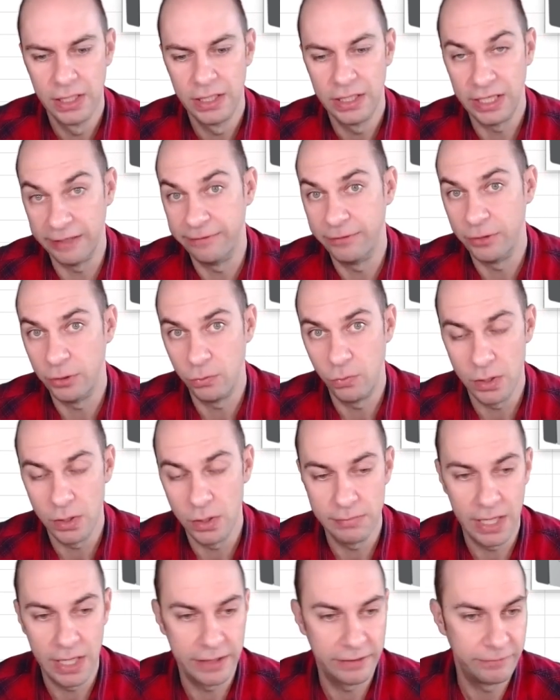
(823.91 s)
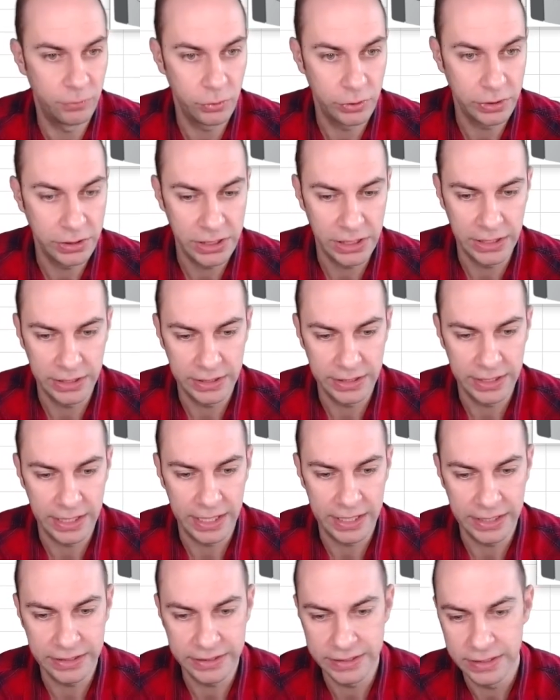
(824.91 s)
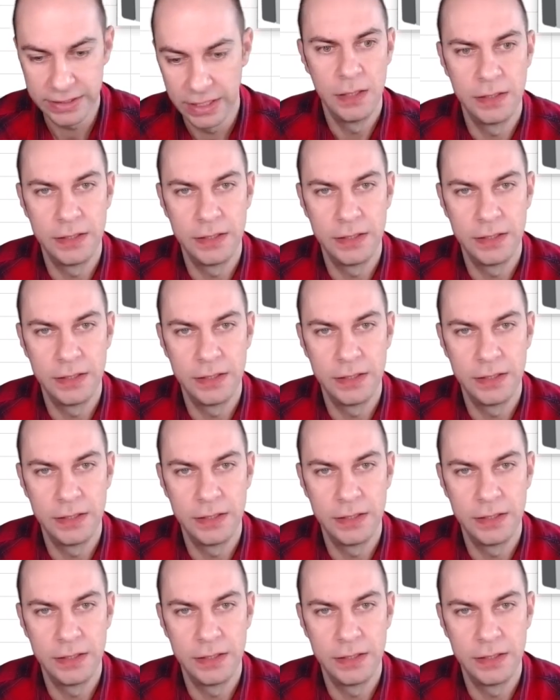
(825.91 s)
If you want month 14, that is.